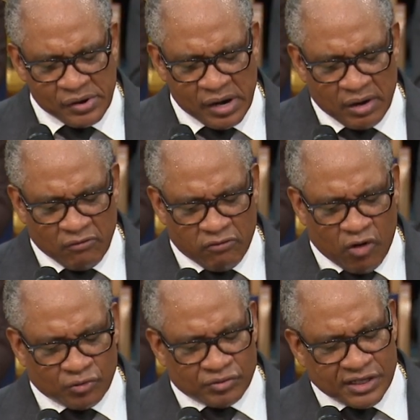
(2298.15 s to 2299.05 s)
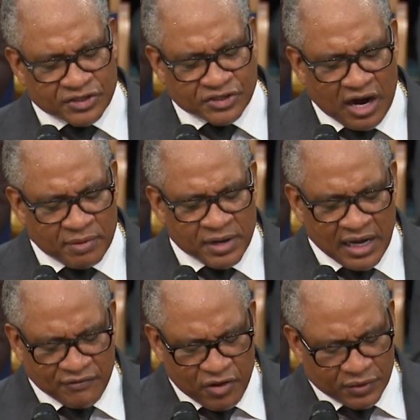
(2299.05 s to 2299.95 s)
uh, wrote this psalm,
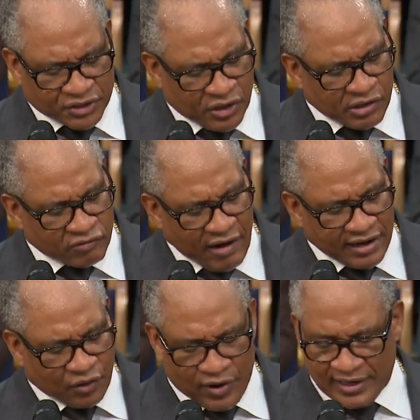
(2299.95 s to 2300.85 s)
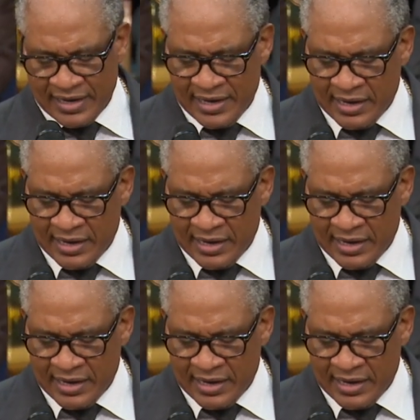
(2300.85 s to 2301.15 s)
if you would turn right quick,